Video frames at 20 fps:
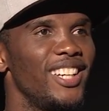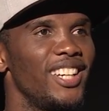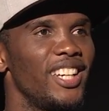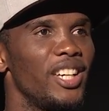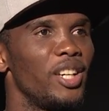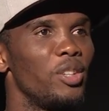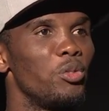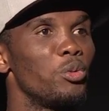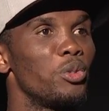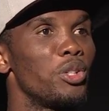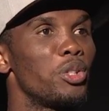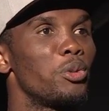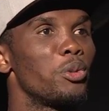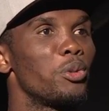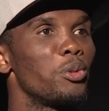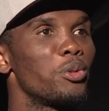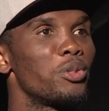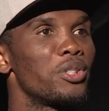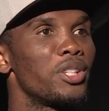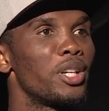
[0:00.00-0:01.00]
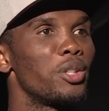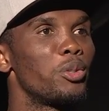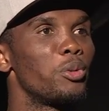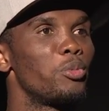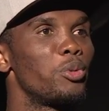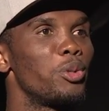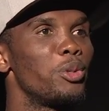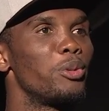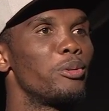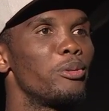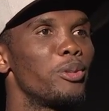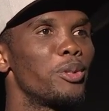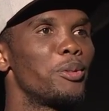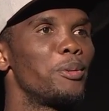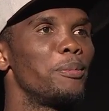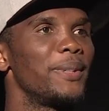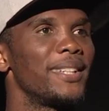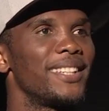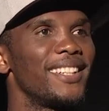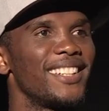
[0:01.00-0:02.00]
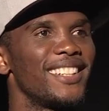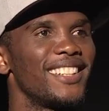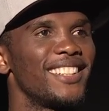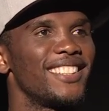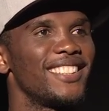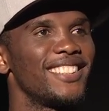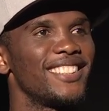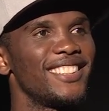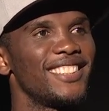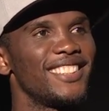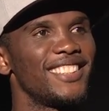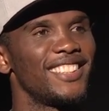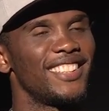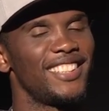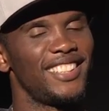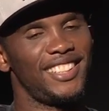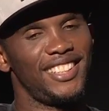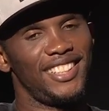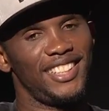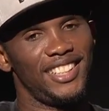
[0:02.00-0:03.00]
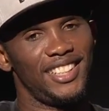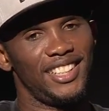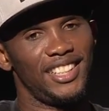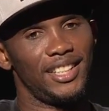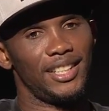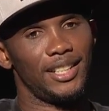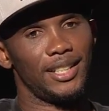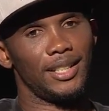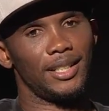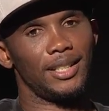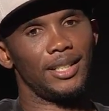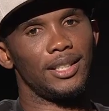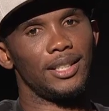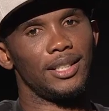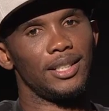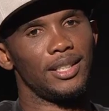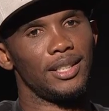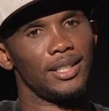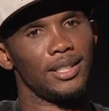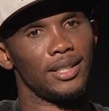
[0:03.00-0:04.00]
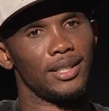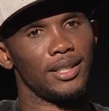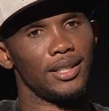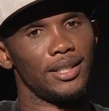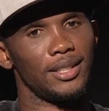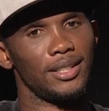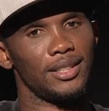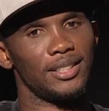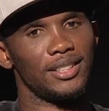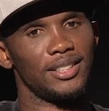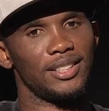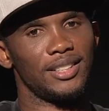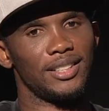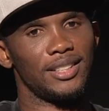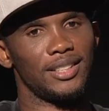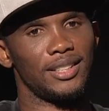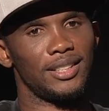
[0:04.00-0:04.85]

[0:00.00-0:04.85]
The game was taking place at 3 p.m. and the stadium was already packed.